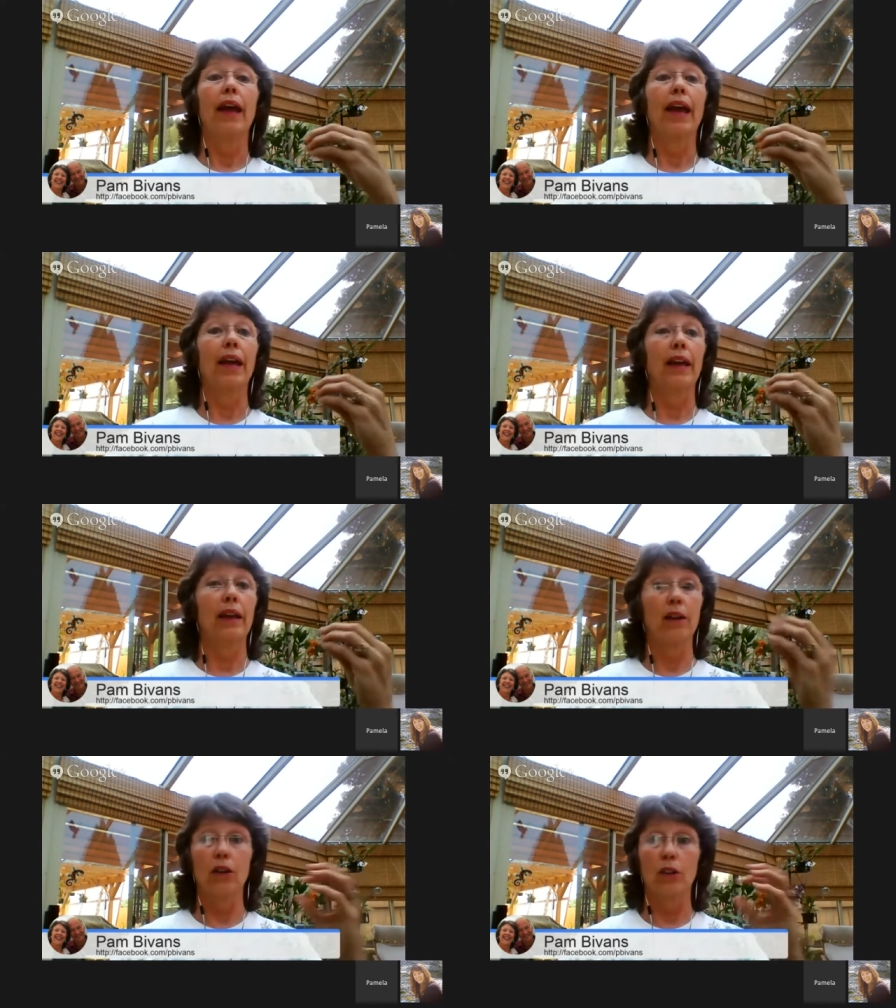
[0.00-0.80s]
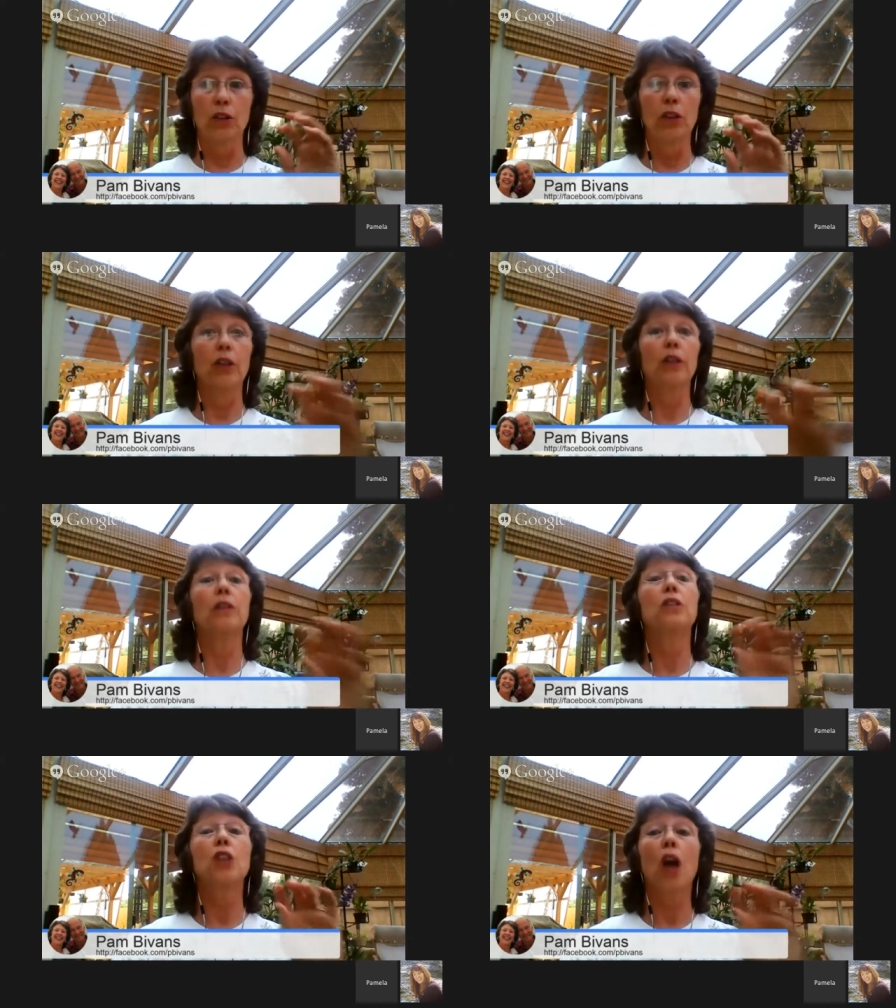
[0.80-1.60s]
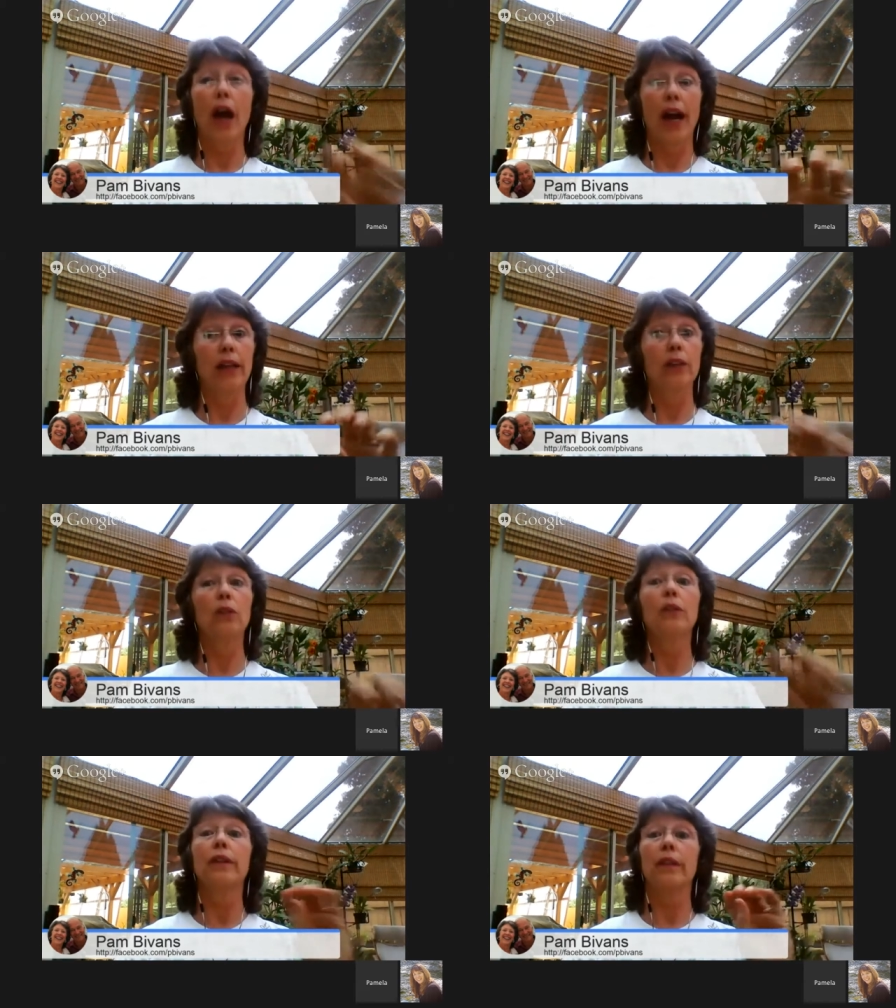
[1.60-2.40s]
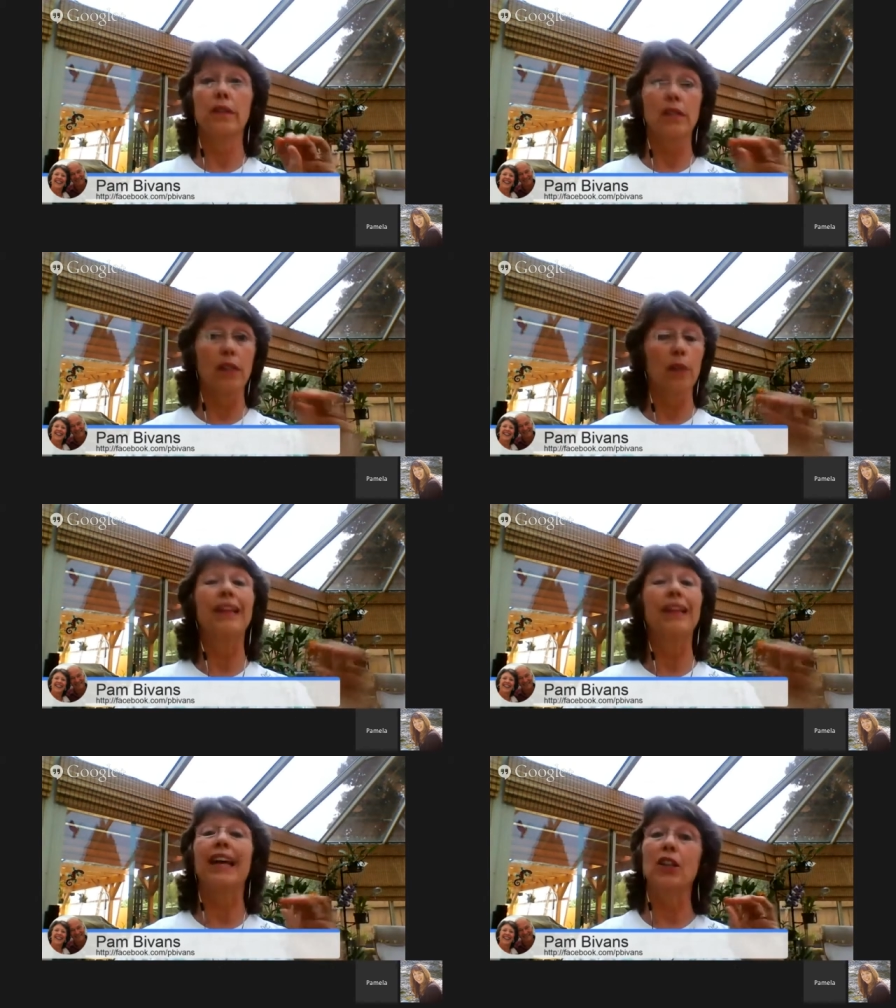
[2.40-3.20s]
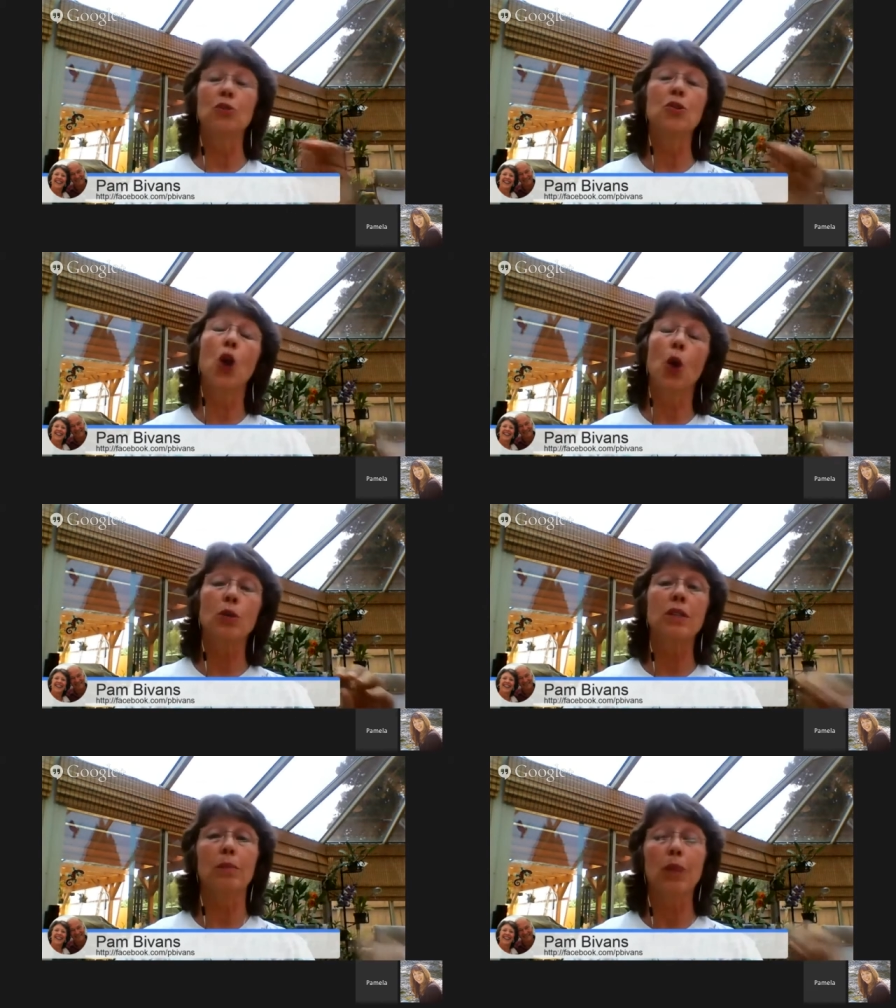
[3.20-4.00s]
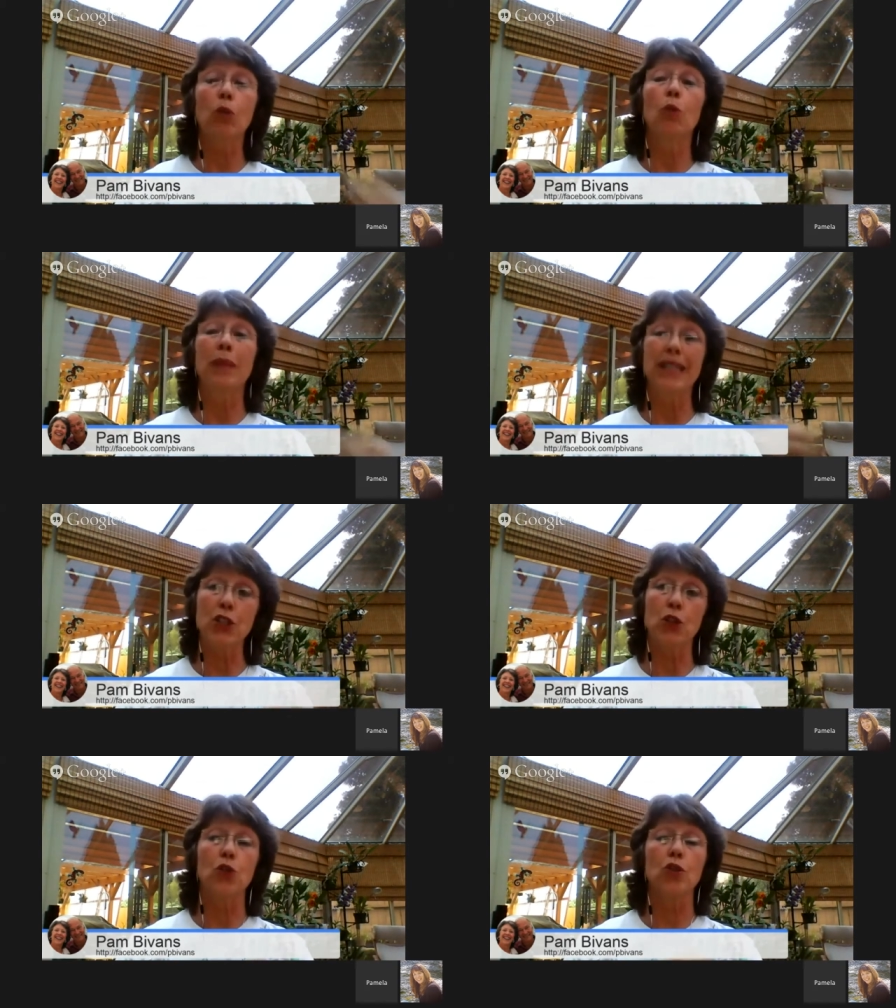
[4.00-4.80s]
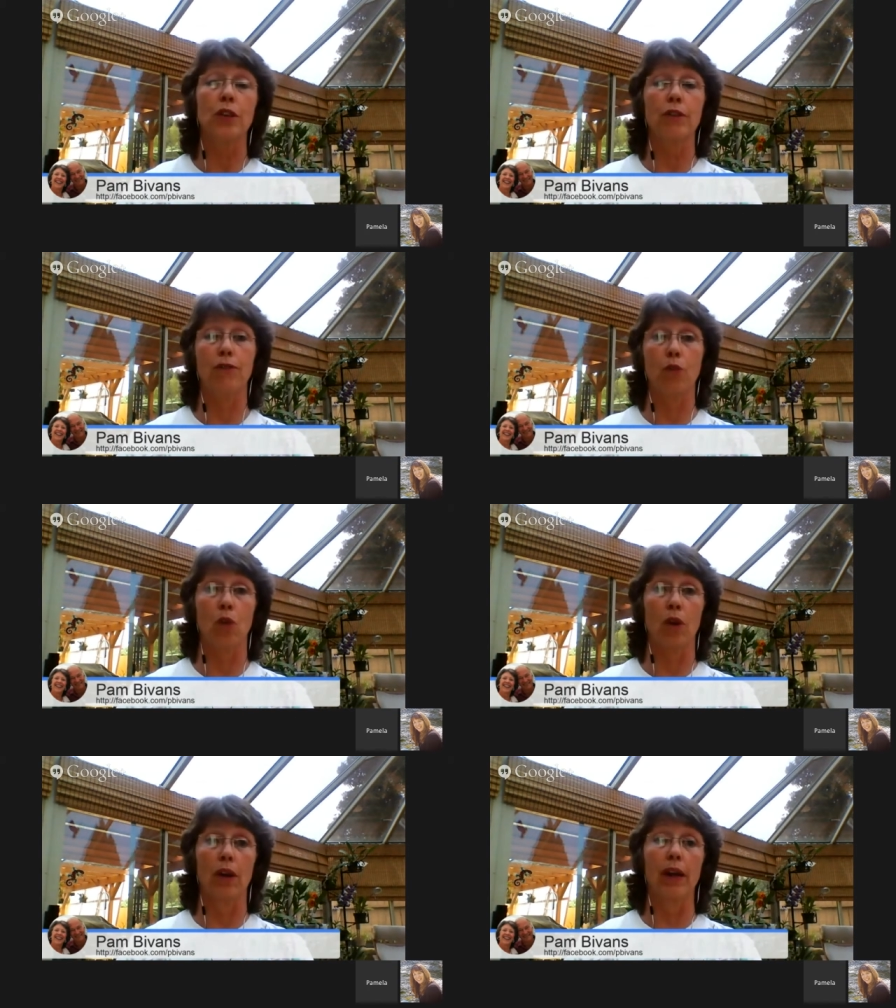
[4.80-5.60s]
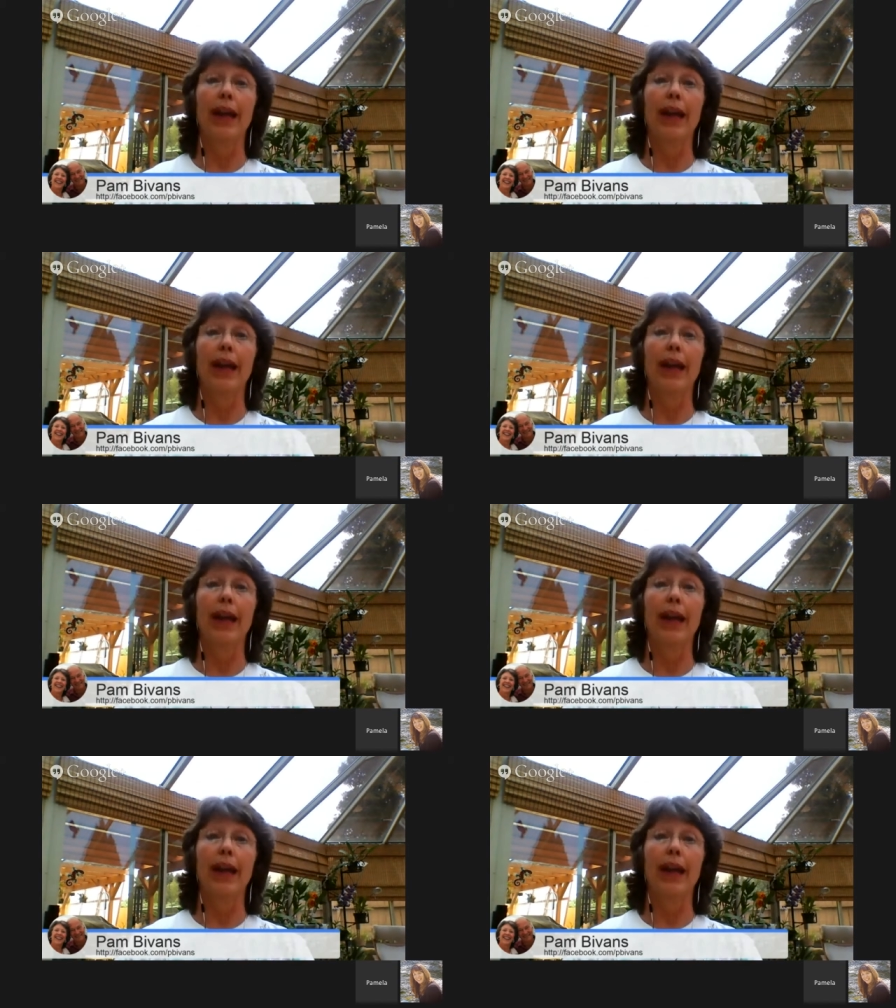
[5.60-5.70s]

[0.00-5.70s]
a good title, something that you know somebody will be searching for.